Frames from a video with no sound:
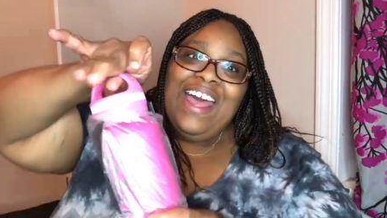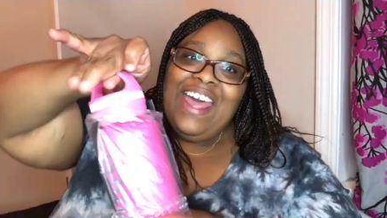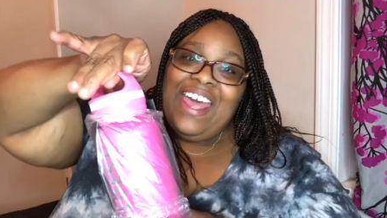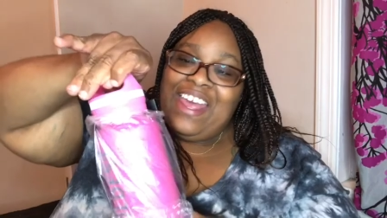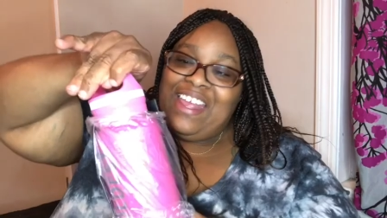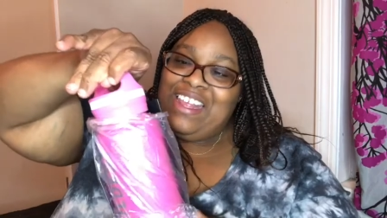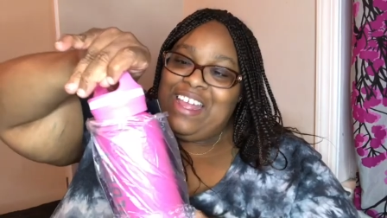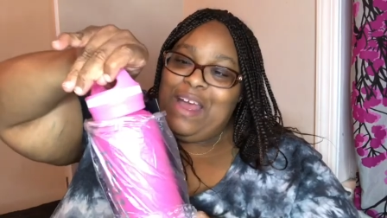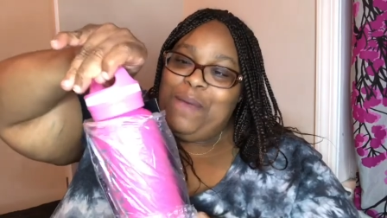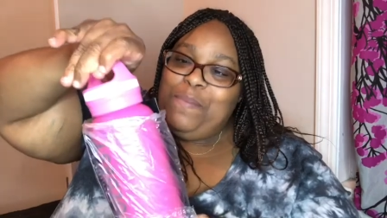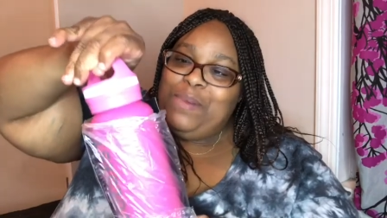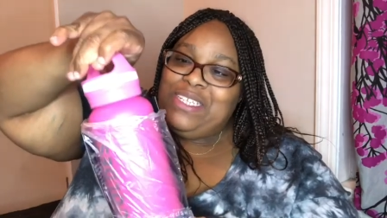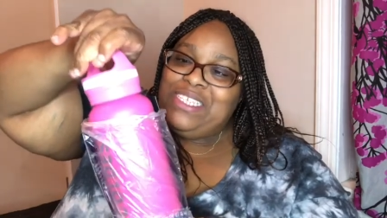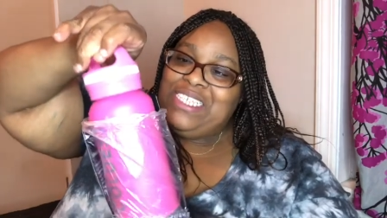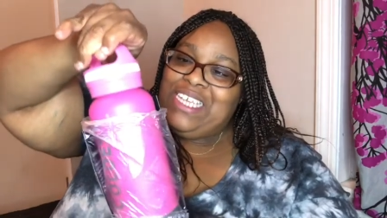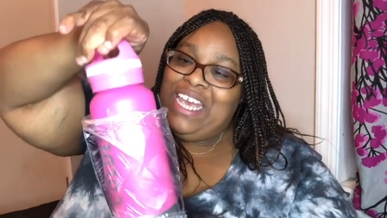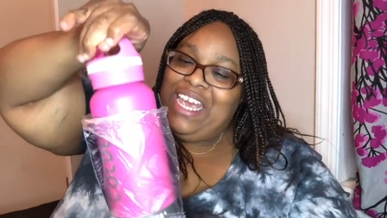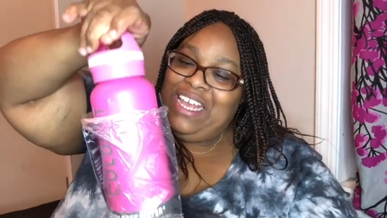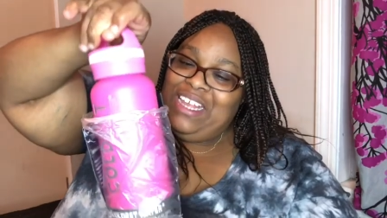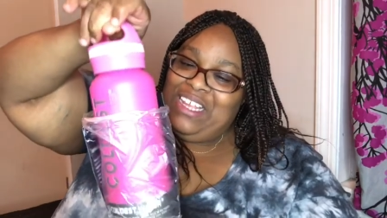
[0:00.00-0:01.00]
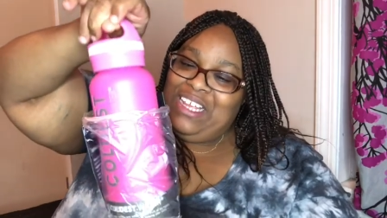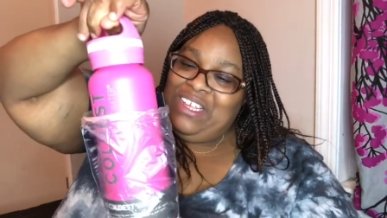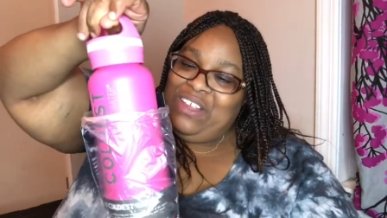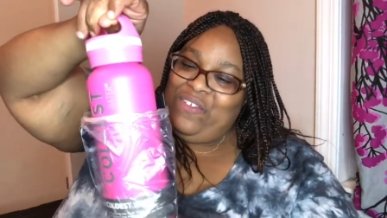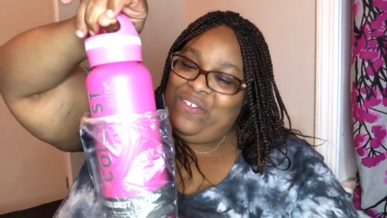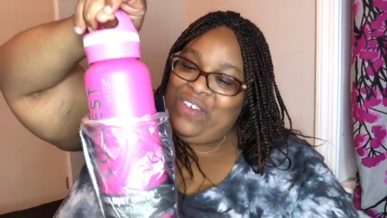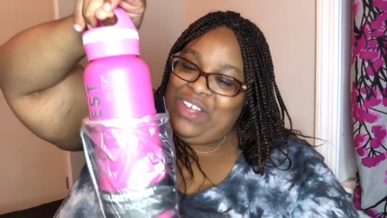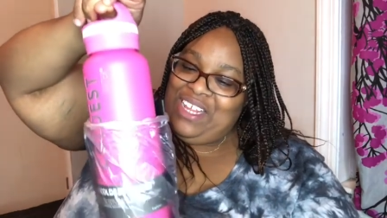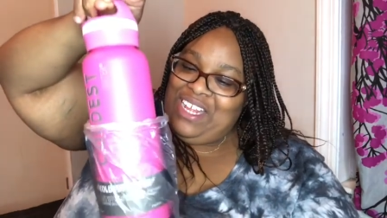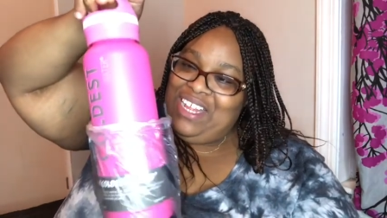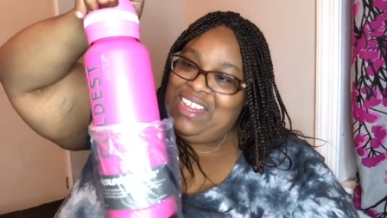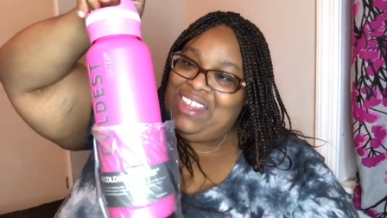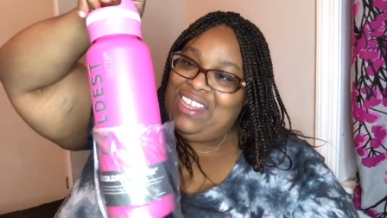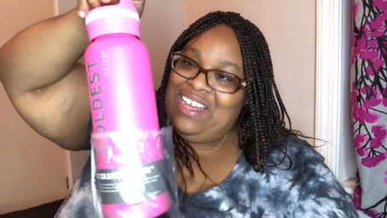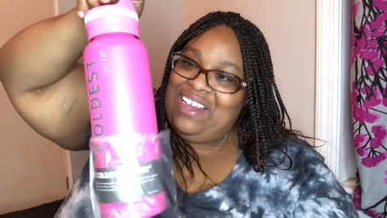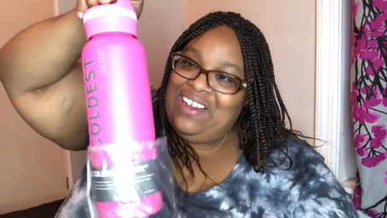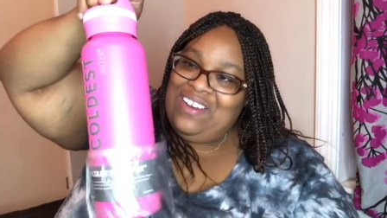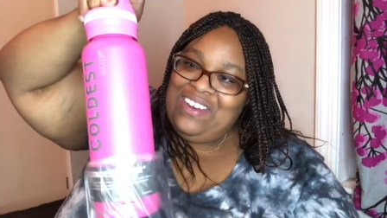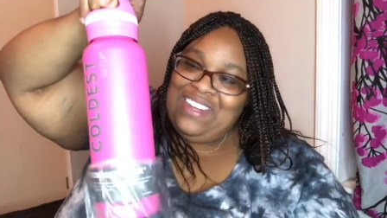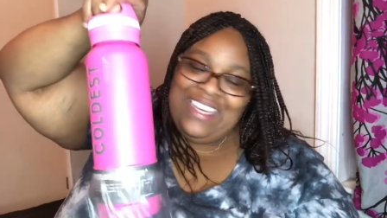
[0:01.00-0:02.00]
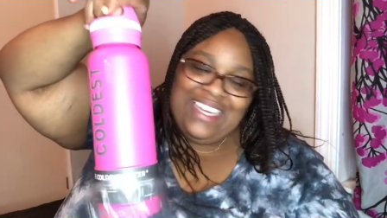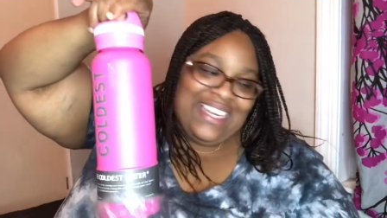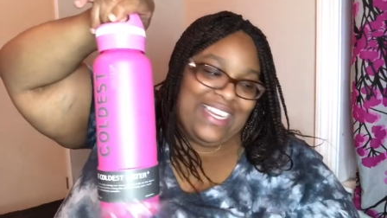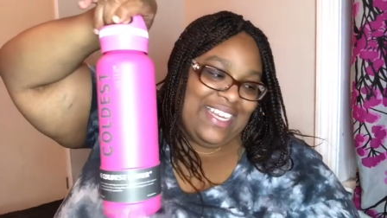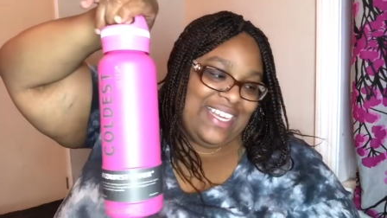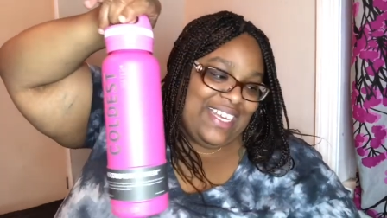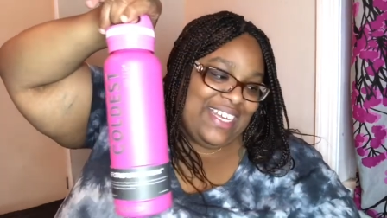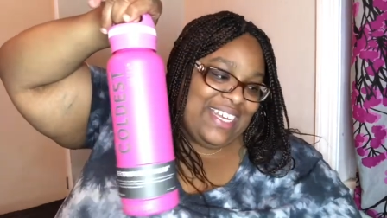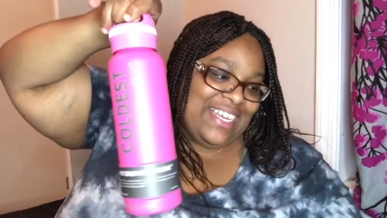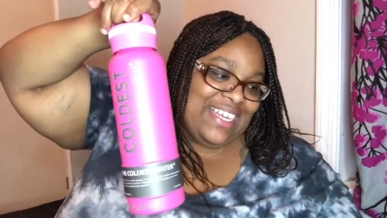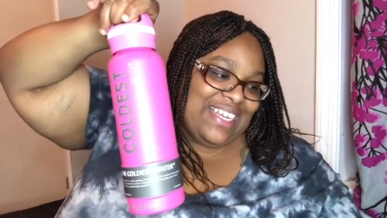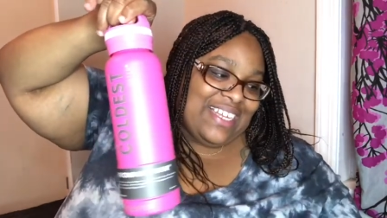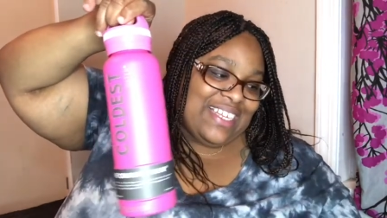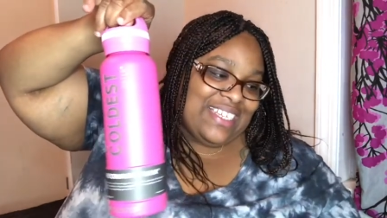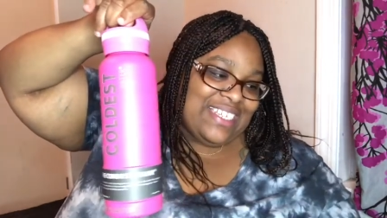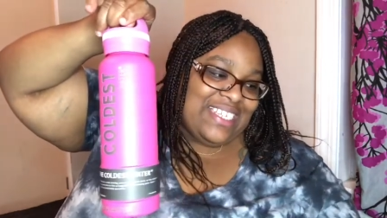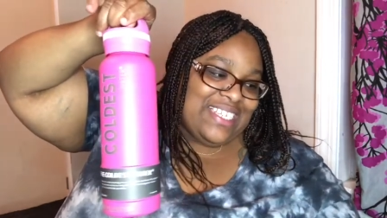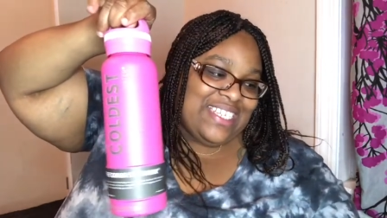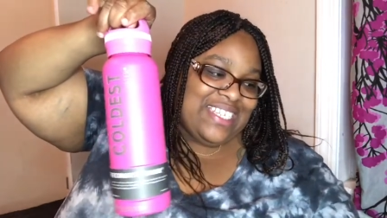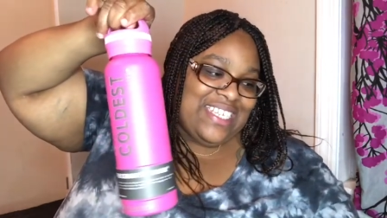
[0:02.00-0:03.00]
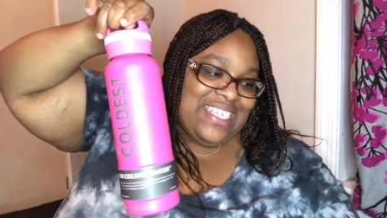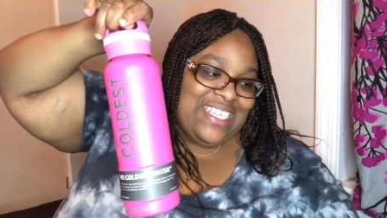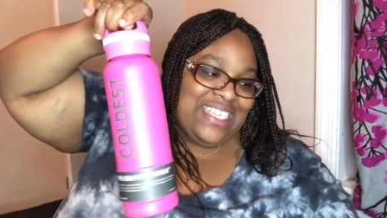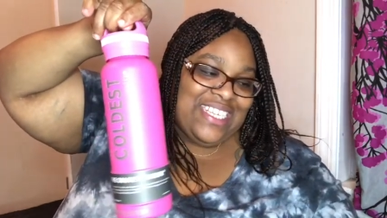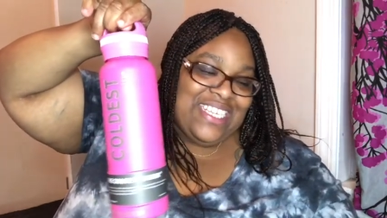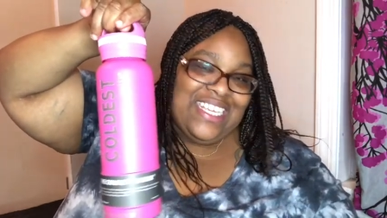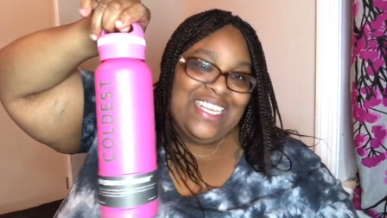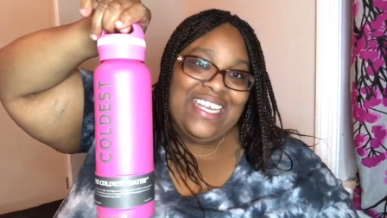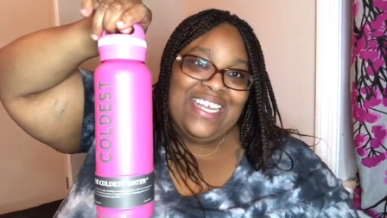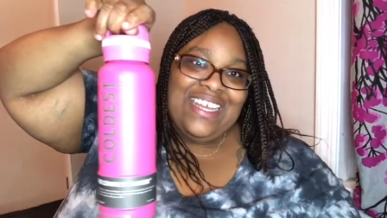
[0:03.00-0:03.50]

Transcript: And I've been saying this for the longest.